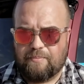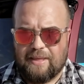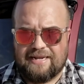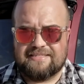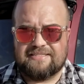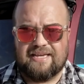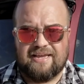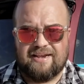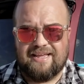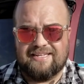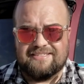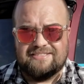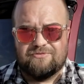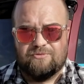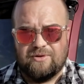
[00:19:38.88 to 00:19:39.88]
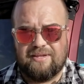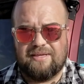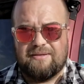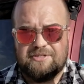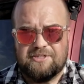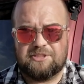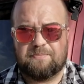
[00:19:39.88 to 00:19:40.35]
Like I said, it's
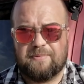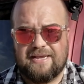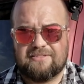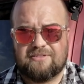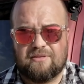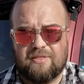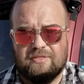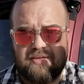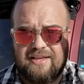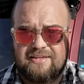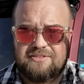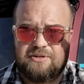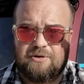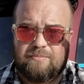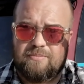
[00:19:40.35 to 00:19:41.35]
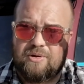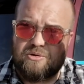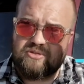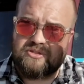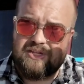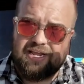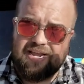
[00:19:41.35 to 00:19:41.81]
really just based on the things that are
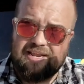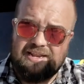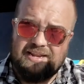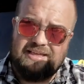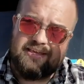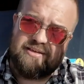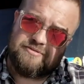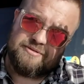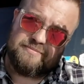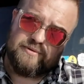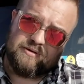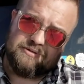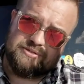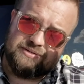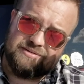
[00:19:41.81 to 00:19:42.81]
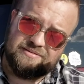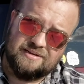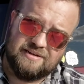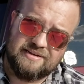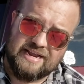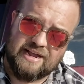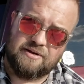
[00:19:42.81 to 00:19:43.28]
most likely to kill the person
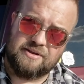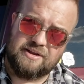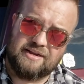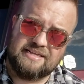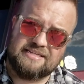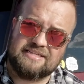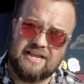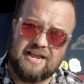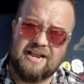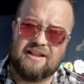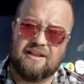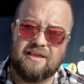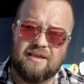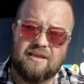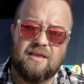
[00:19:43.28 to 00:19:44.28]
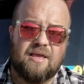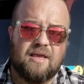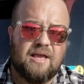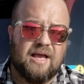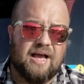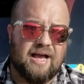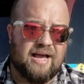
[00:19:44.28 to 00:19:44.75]
down to least likely,
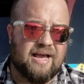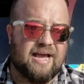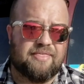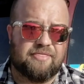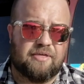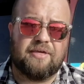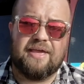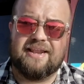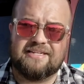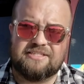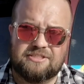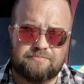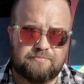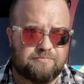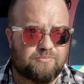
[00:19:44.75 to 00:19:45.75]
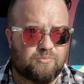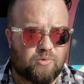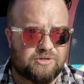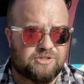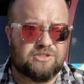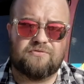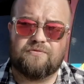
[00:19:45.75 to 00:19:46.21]

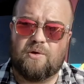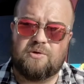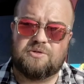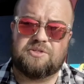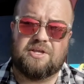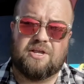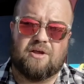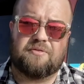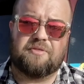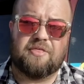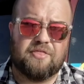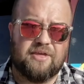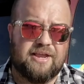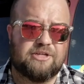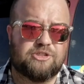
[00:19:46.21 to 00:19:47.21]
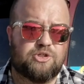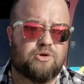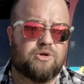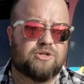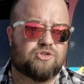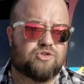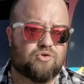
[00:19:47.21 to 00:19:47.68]
we're just focusing on the things
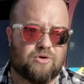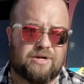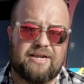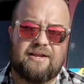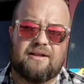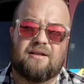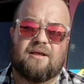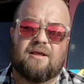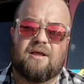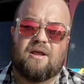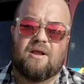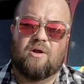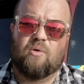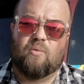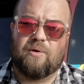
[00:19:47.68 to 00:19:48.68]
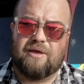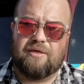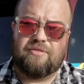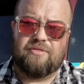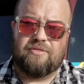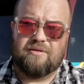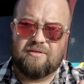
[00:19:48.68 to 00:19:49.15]
you can treat
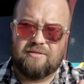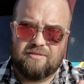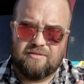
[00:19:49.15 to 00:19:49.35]
with